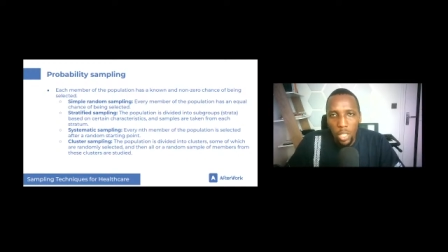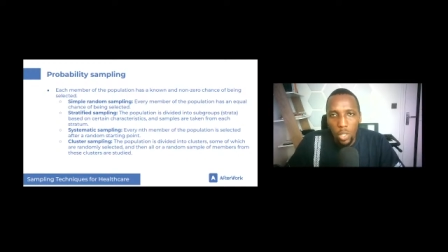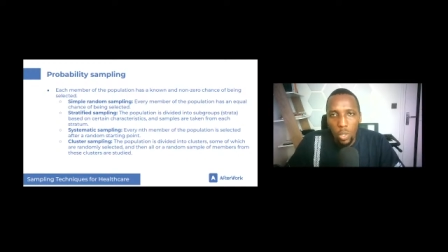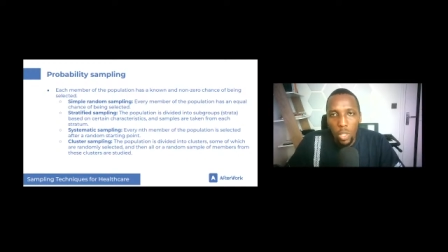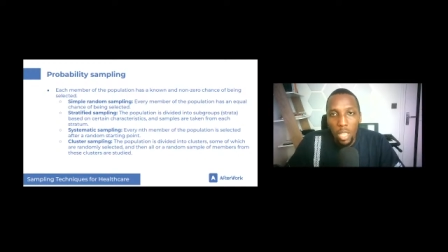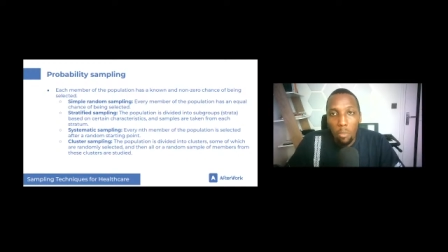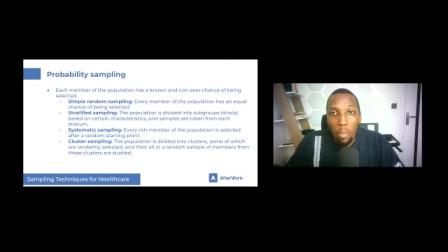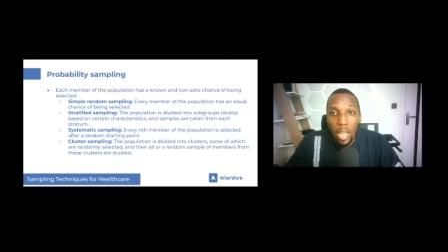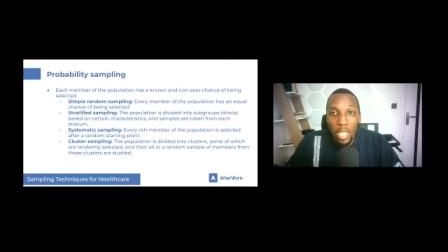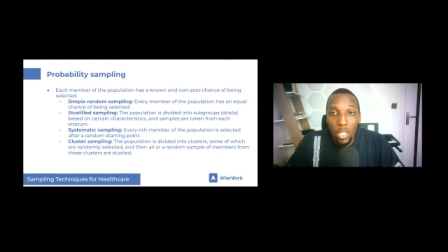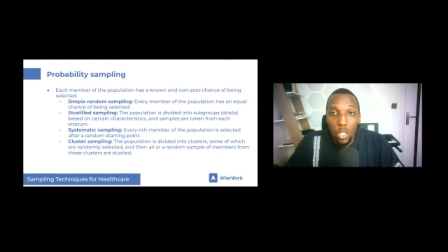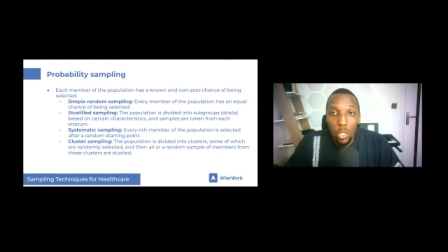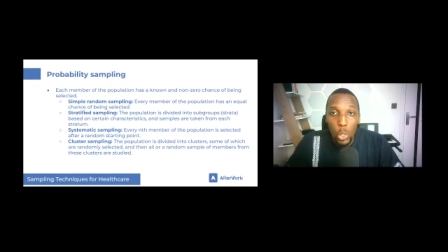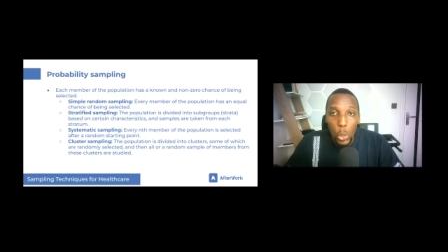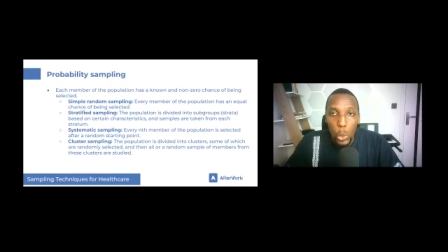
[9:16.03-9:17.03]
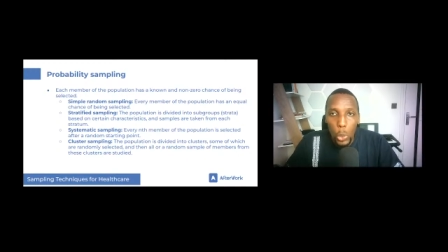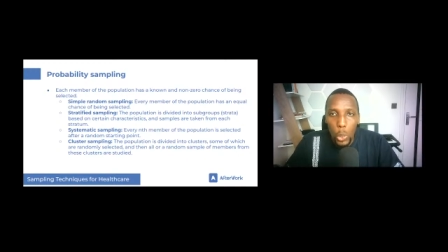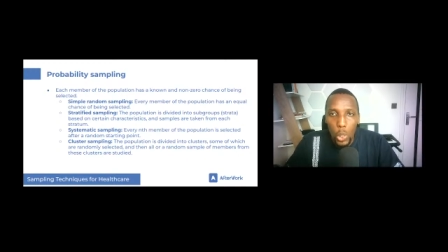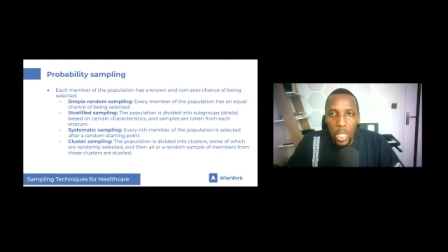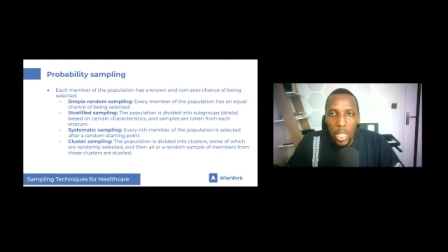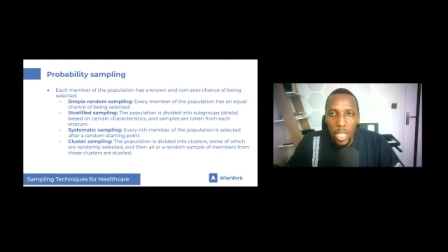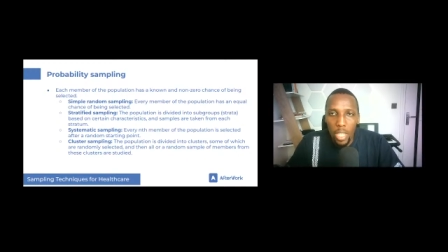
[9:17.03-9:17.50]
So they might
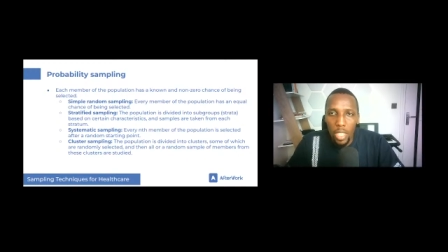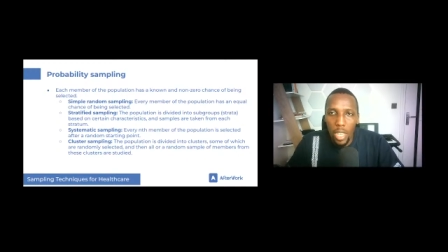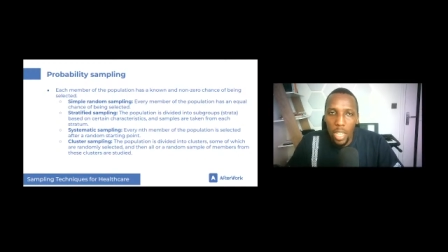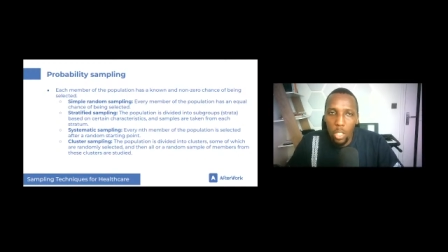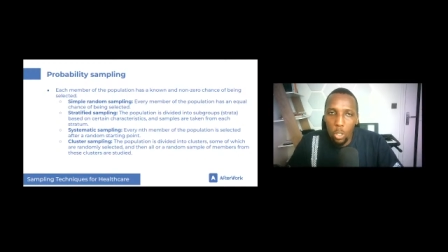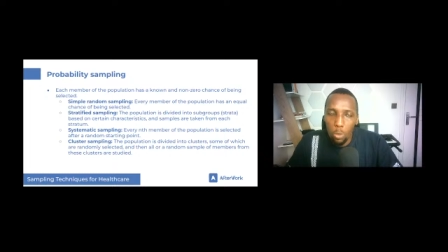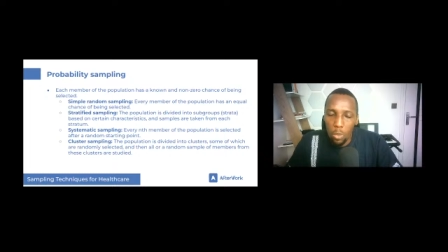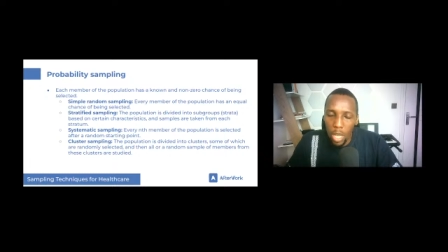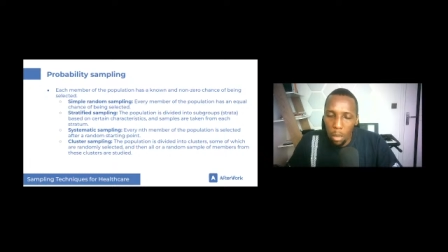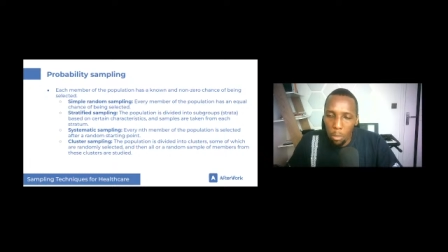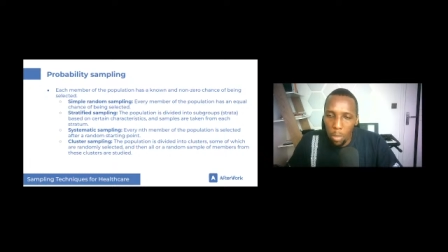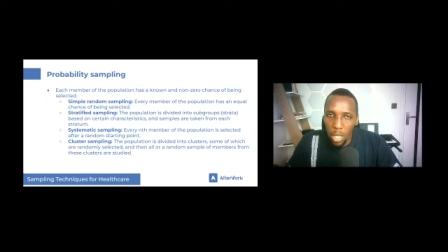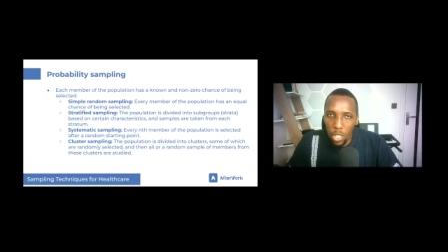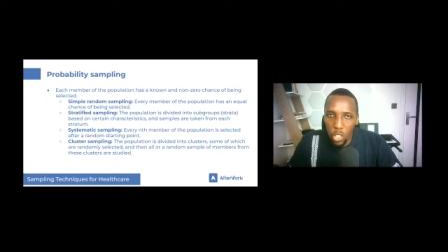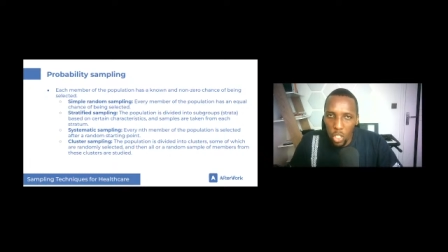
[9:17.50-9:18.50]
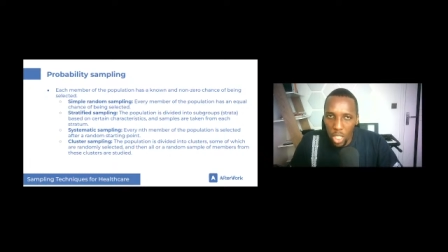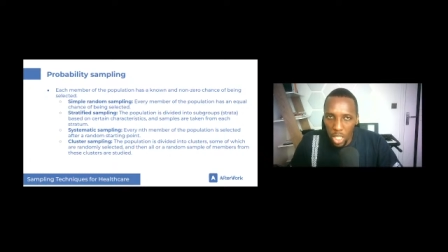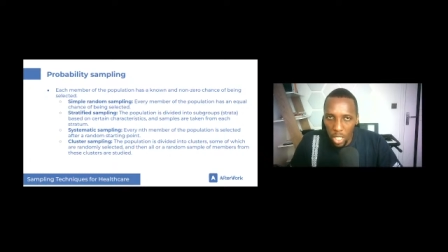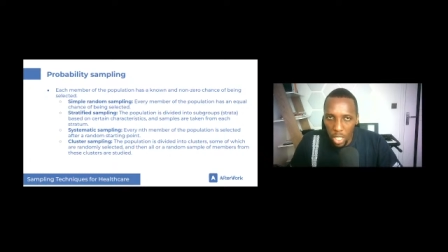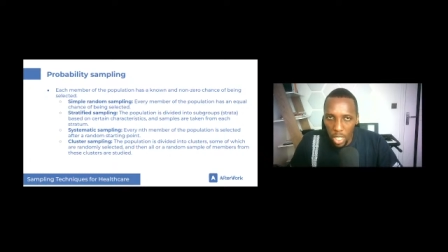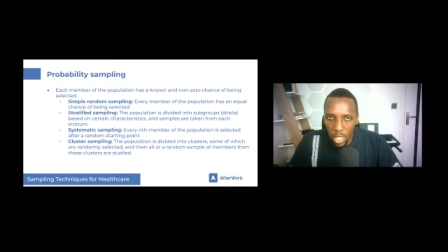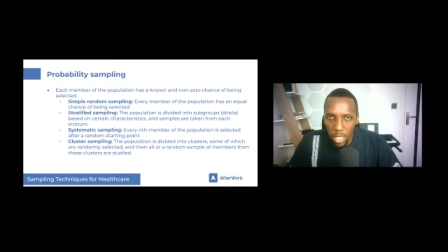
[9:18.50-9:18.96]
use a random number
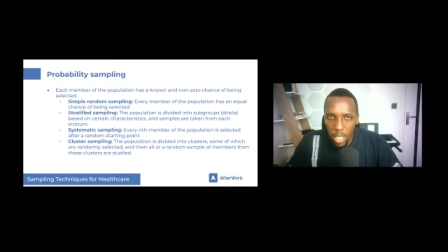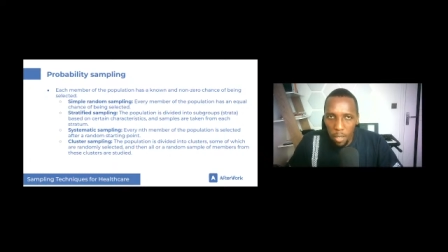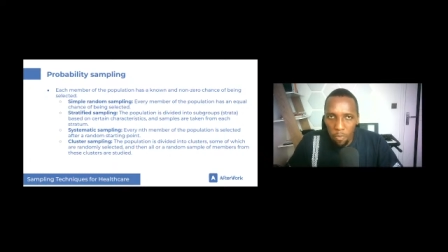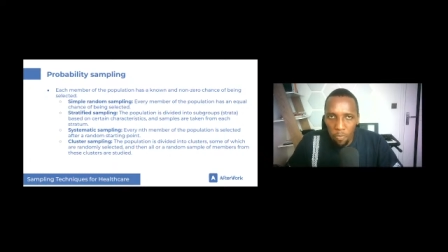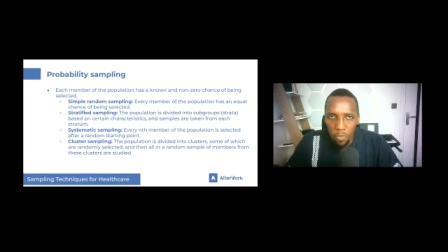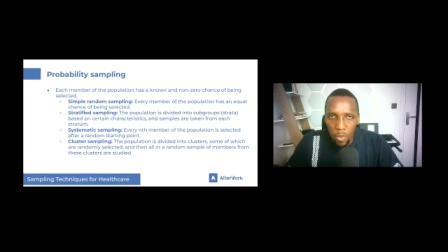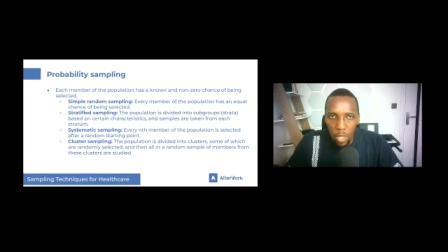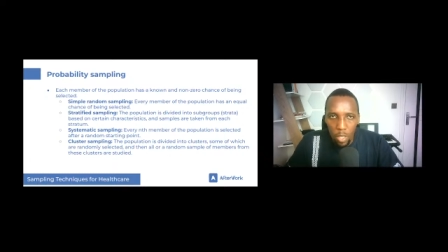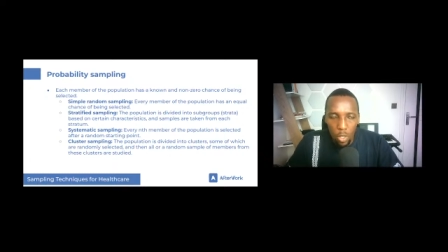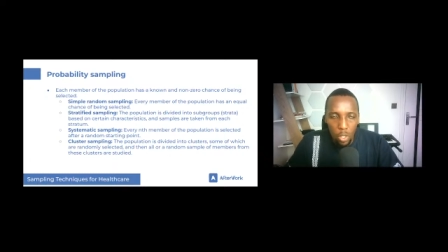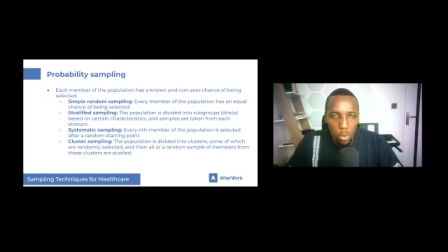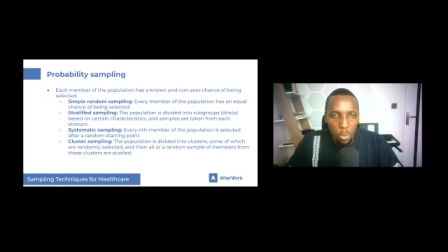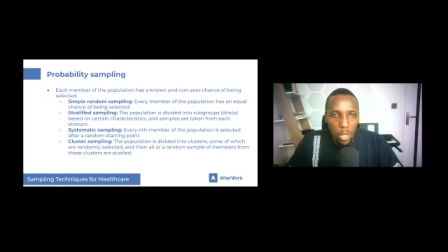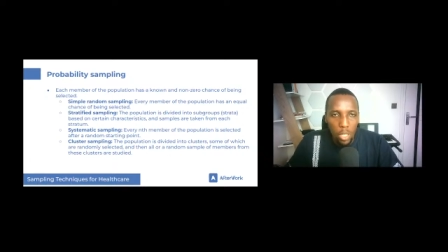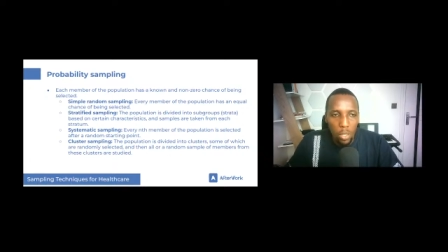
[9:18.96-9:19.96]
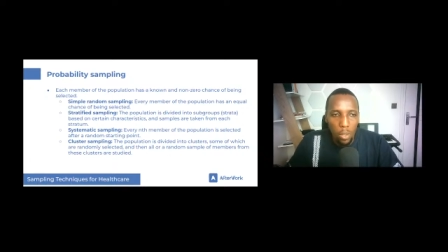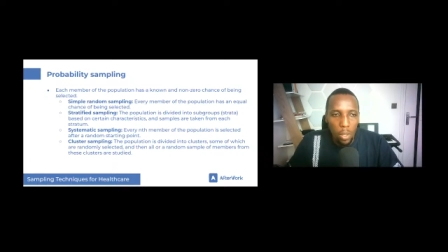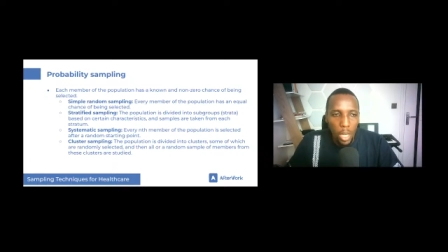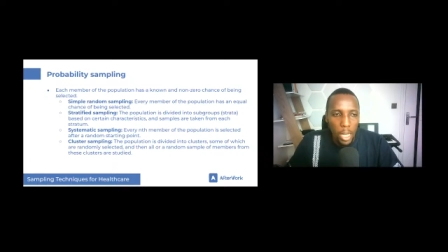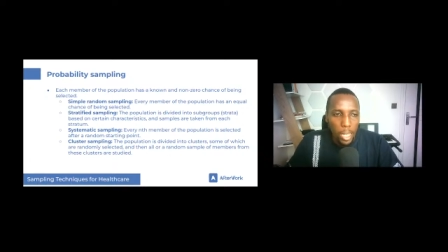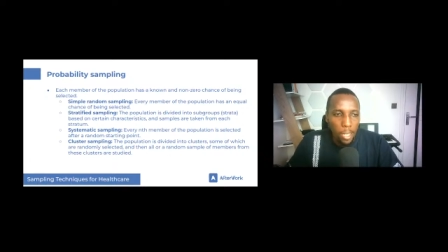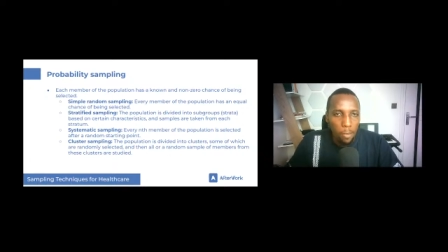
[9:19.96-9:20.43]
generator, could be